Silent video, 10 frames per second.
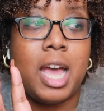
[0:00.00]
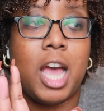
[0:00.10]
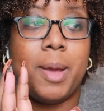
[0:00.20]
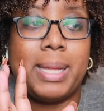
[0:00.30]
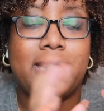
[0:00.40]

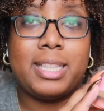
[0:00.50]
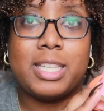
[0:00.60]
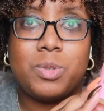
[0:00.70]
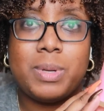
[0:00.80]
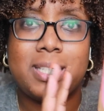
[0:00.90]
I think
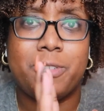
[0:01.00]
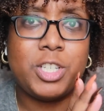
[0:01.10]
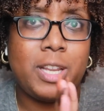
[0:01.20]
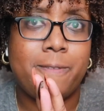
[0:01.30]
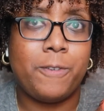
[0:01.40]
this was
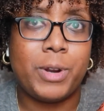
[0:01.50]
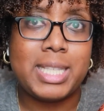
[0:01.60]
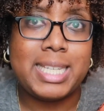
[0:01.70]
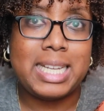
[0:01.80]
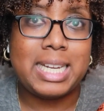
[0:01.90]
originally
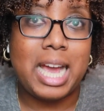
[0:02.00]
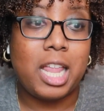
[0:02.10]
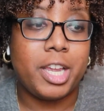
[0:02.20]
$14.